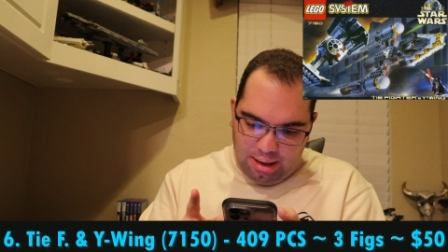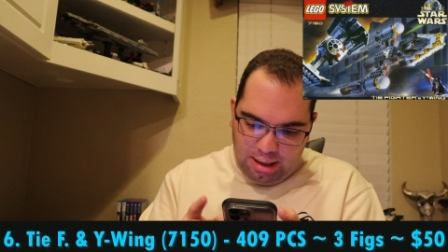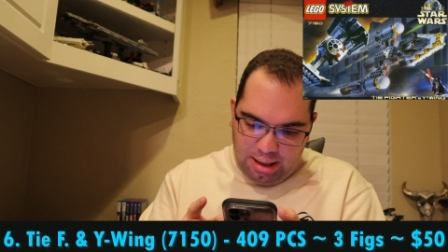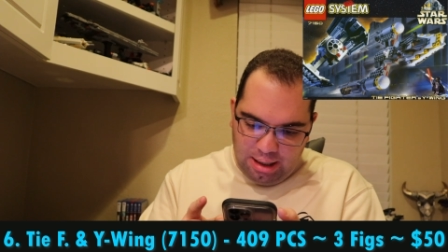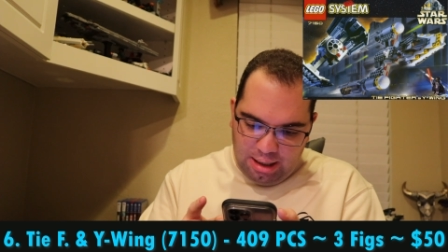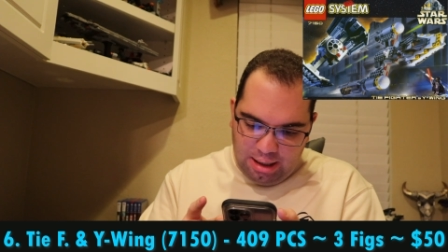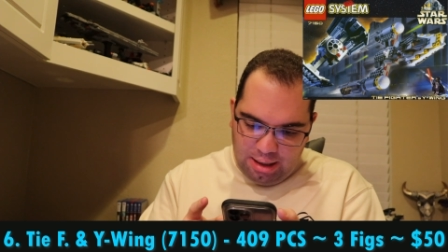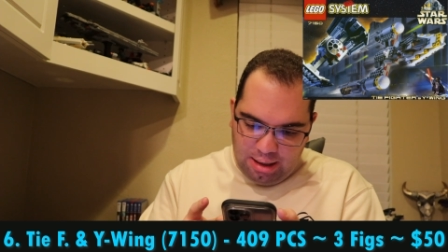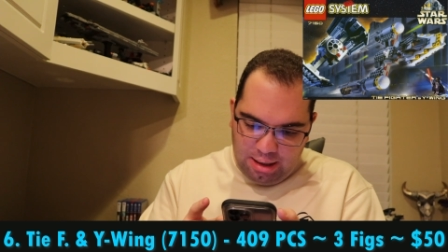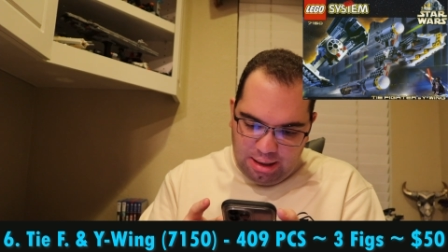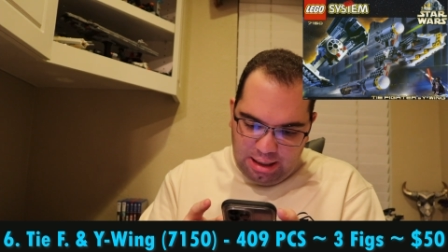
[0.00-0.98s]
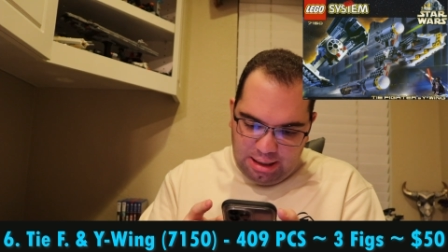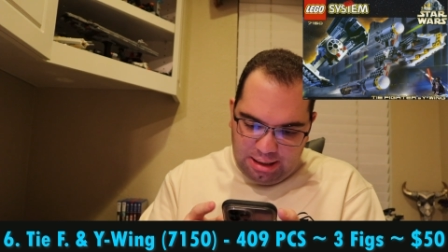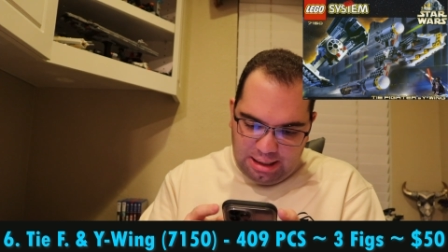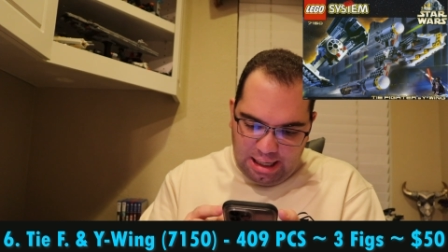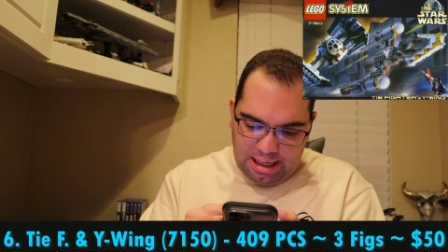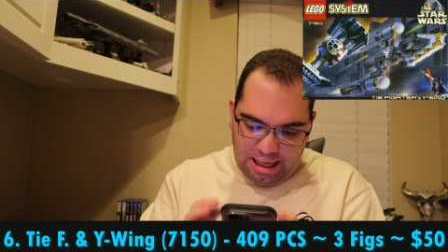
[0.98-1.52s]
and is
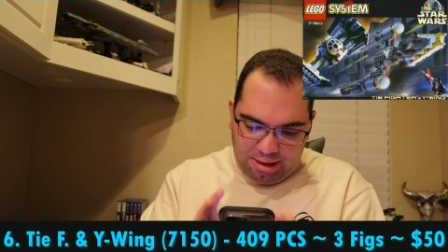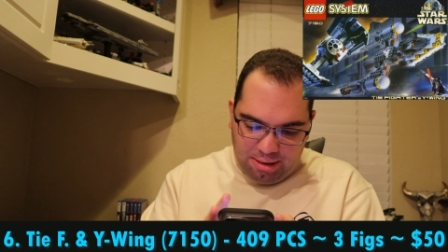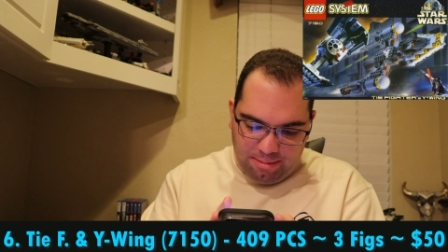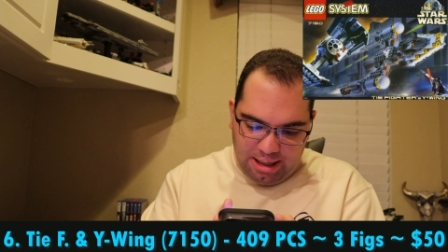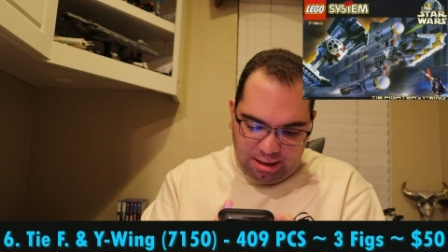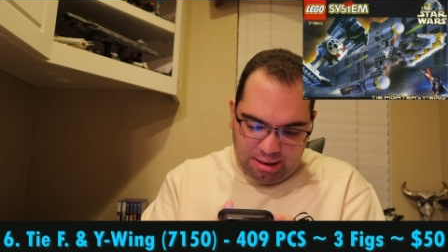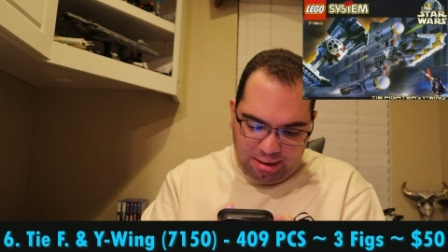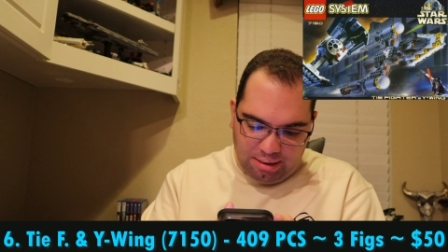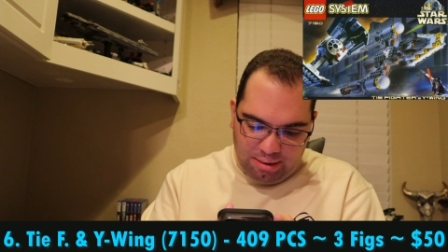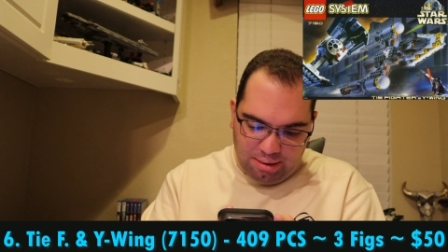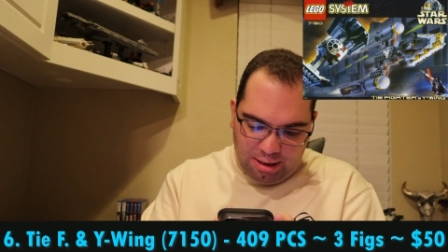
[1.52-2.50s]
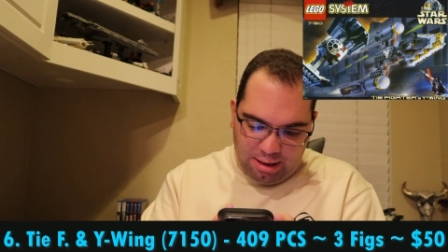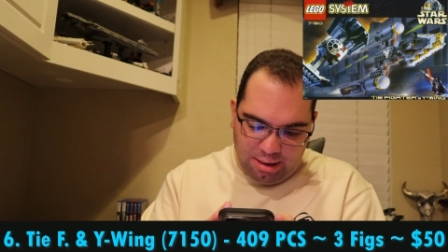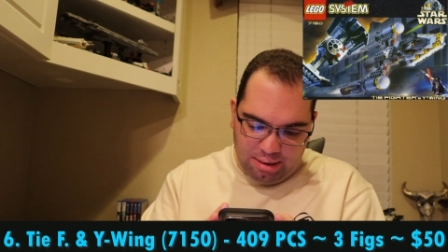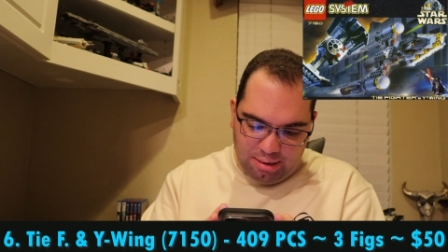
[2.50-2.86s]
that an astromech? Hold on.